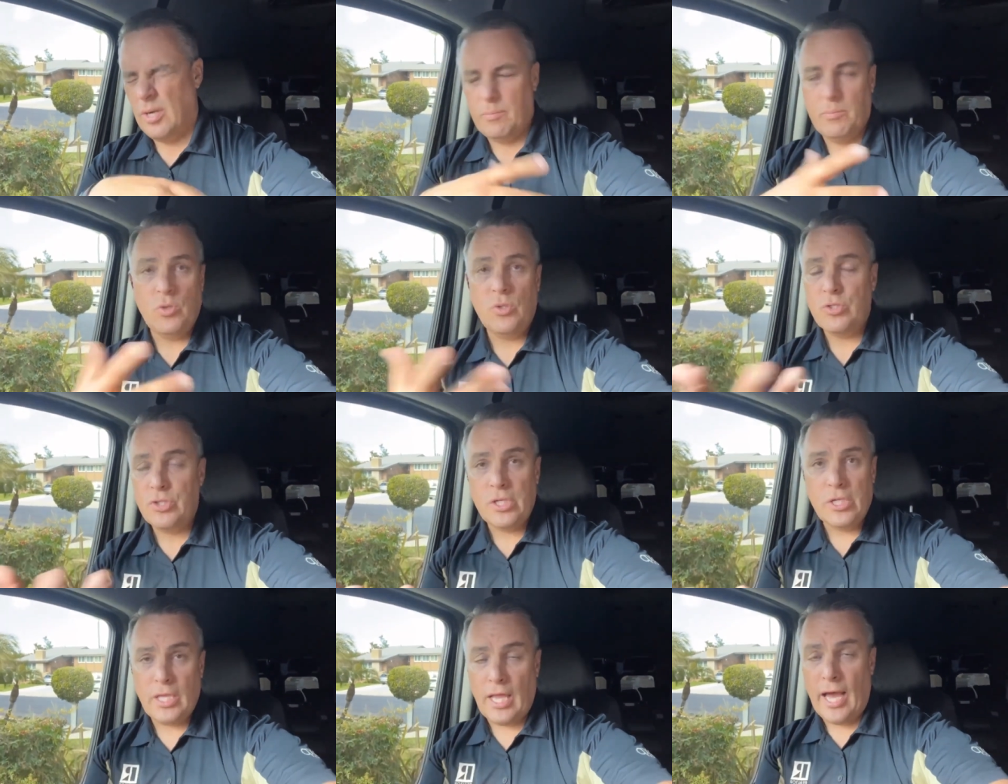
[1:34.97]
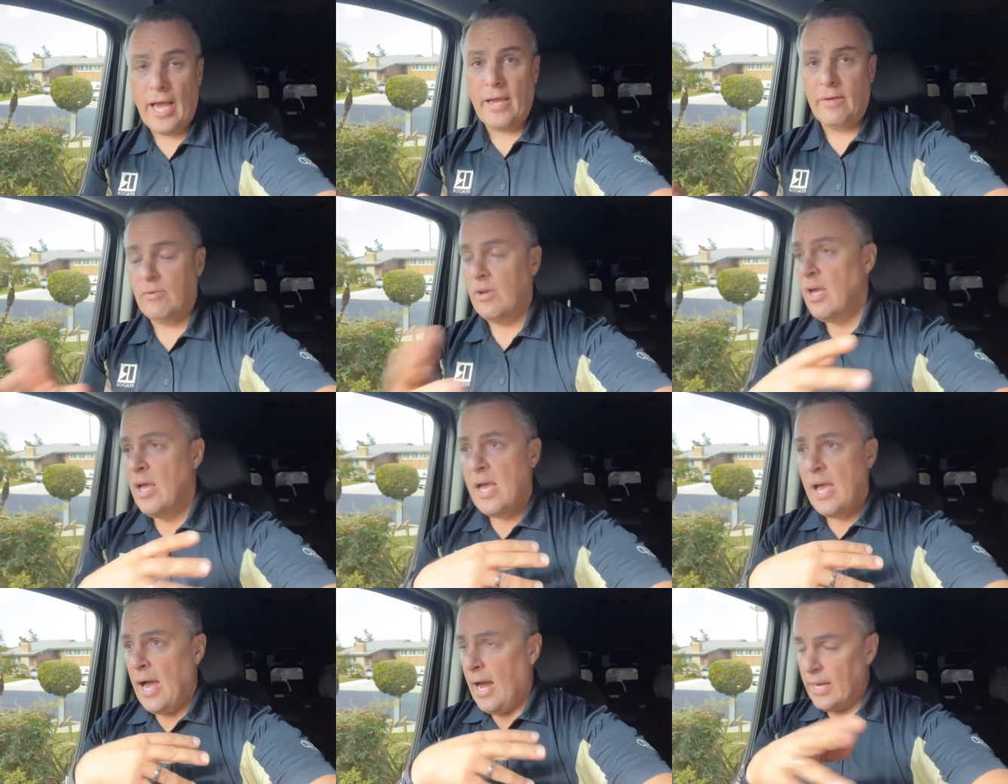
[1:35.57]
I'm usually live.
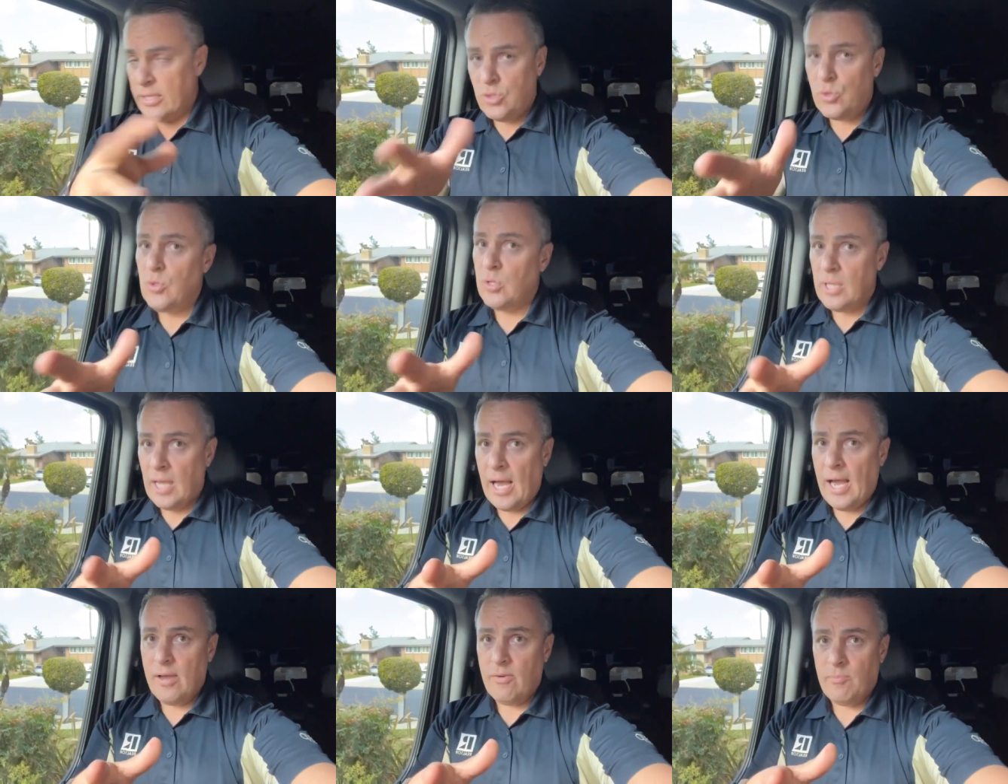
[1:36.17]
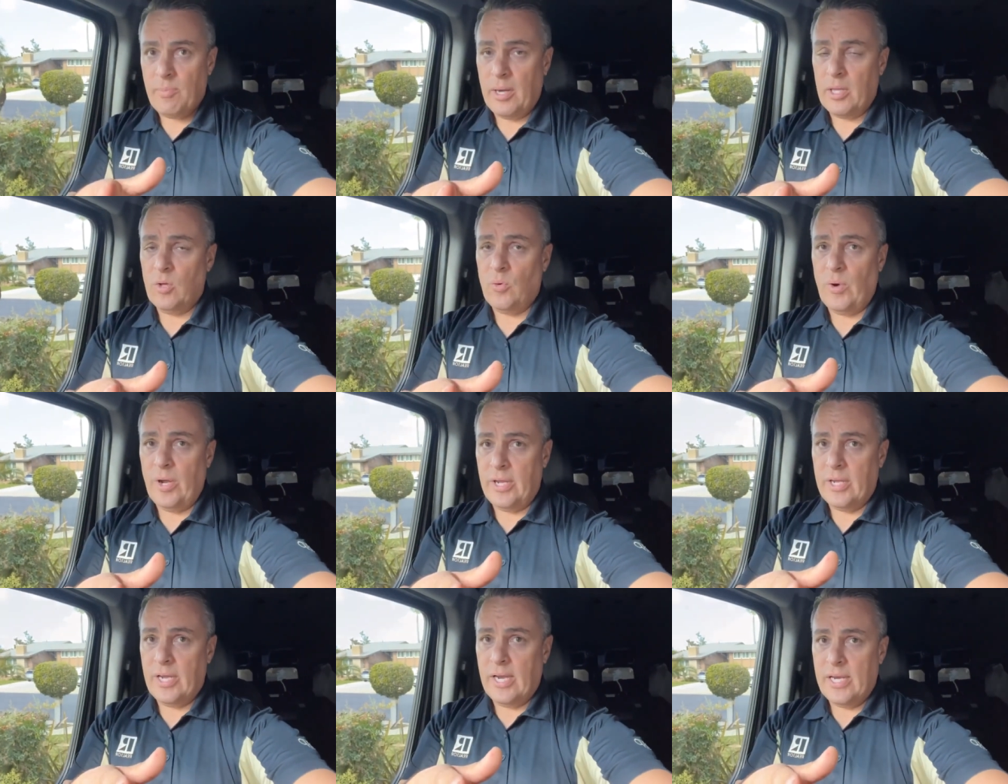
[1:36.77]
I do it live, by the
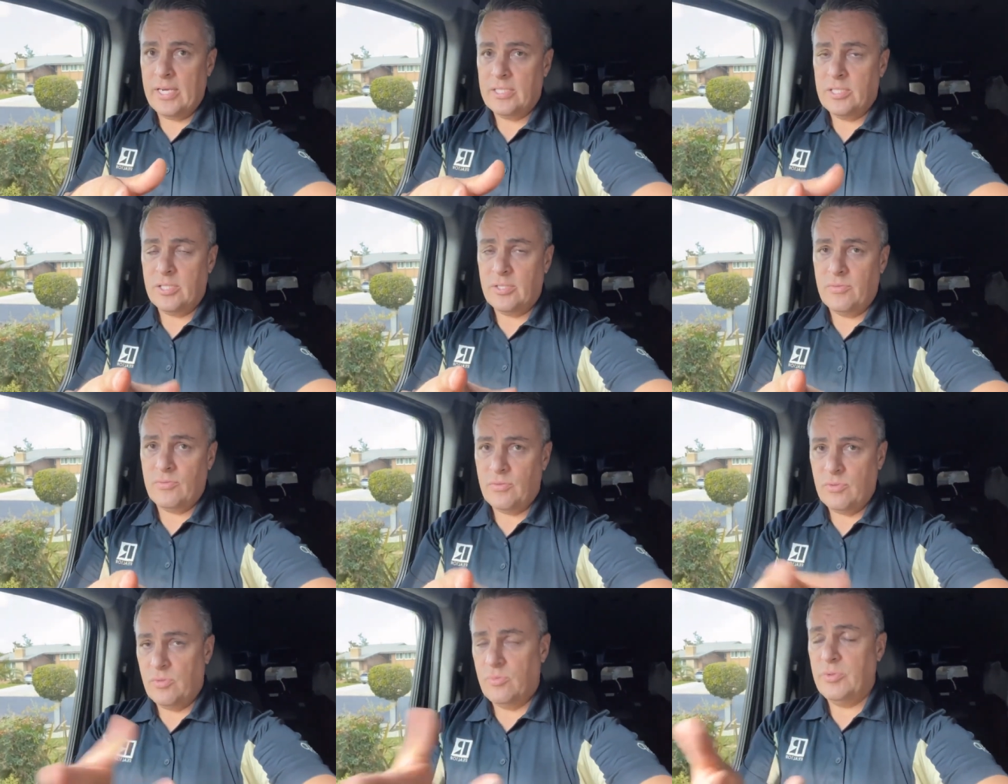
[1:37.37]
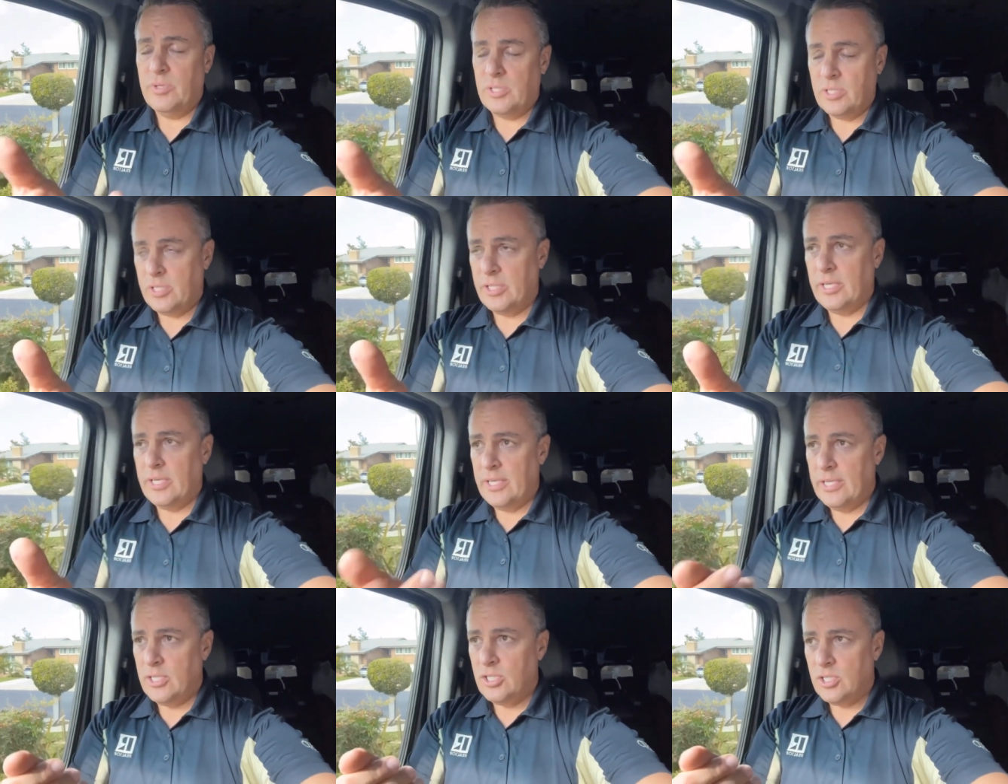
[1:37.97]
way, guys, if you're real
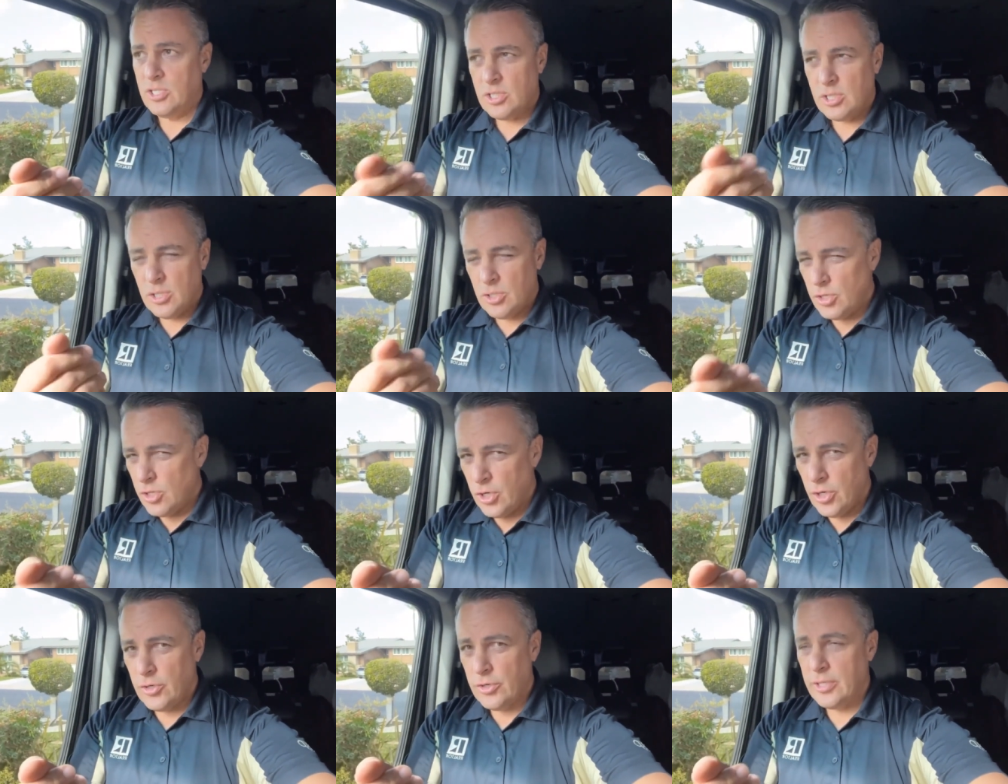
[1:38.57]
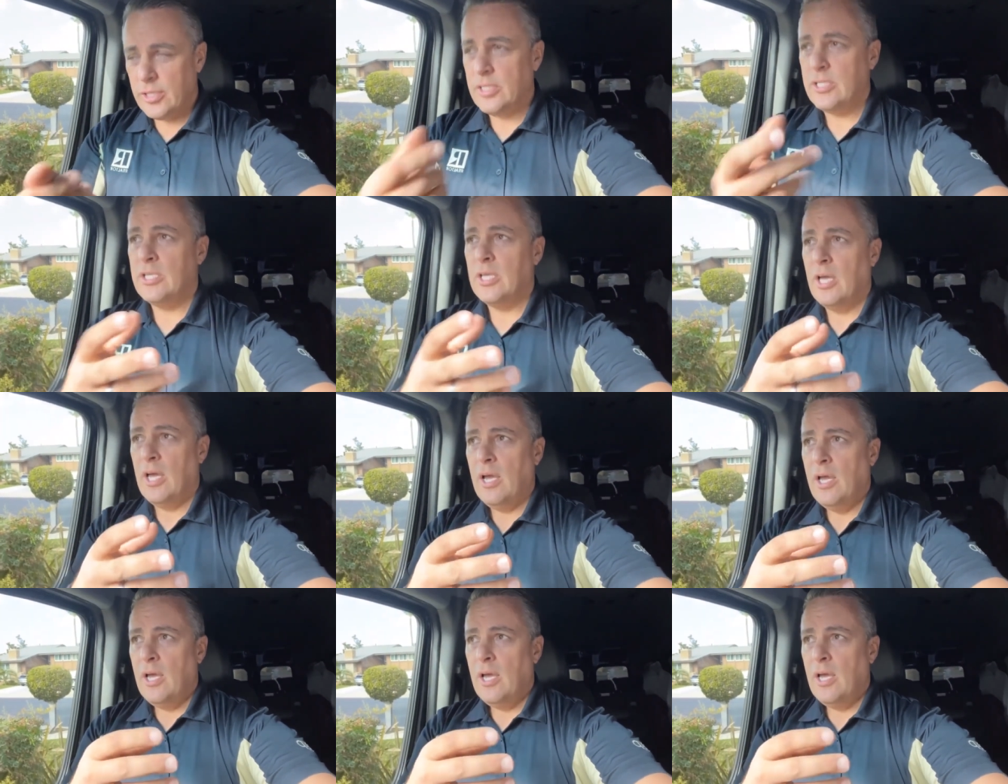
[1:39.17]
estate agents and you're curious.